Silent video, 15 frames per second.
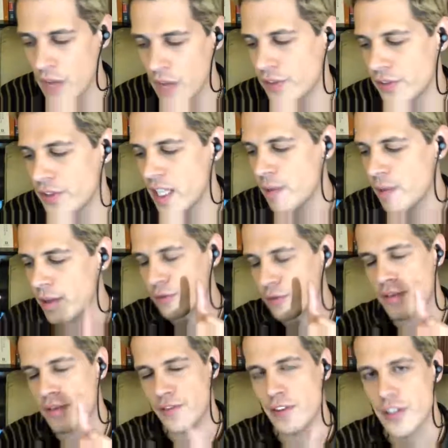The thing they went
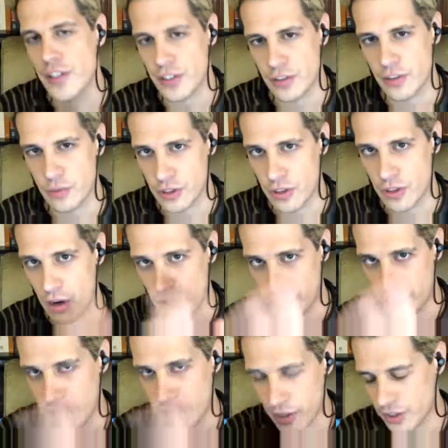for first was God.
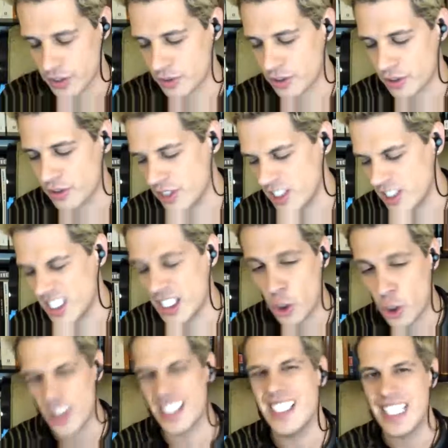First was
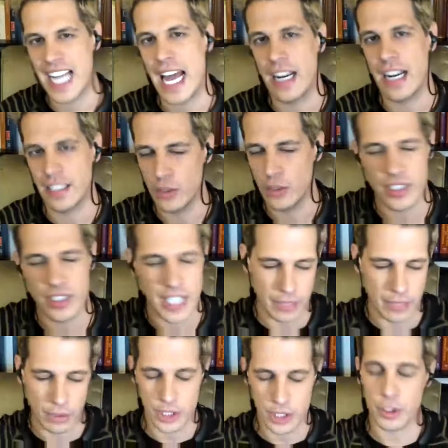Christianity, not just any
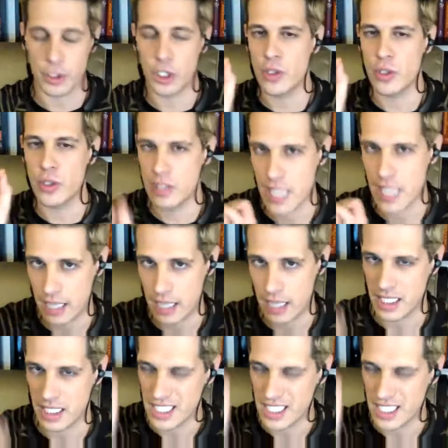religion, but Christianity